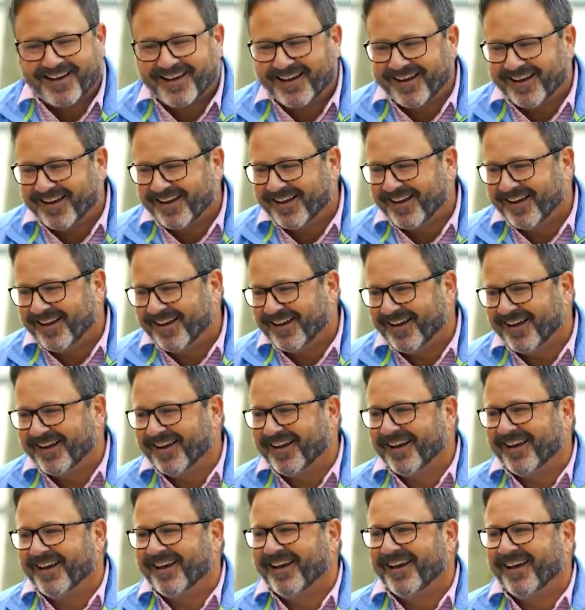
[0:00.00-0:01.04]
double your
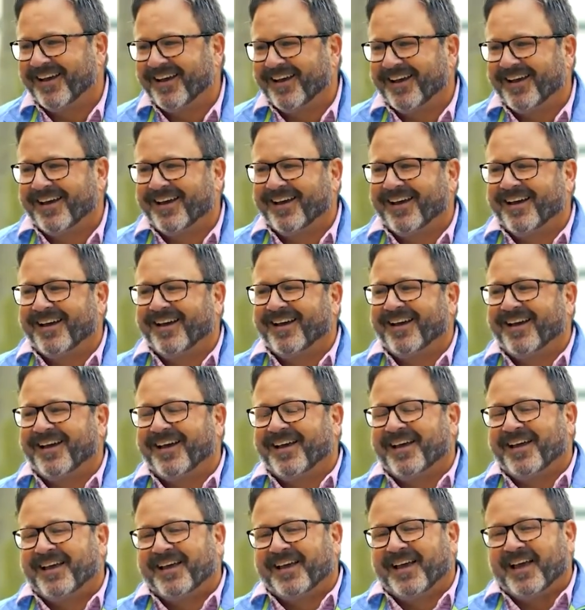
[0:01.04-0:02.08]
roofing business every
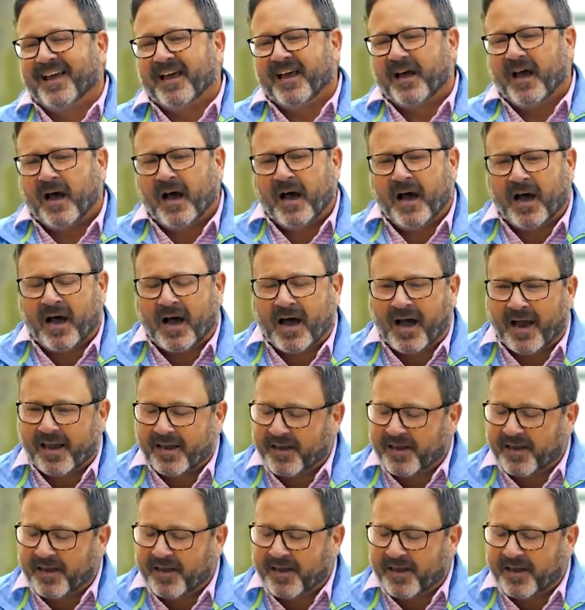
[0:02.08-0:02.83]
year uh,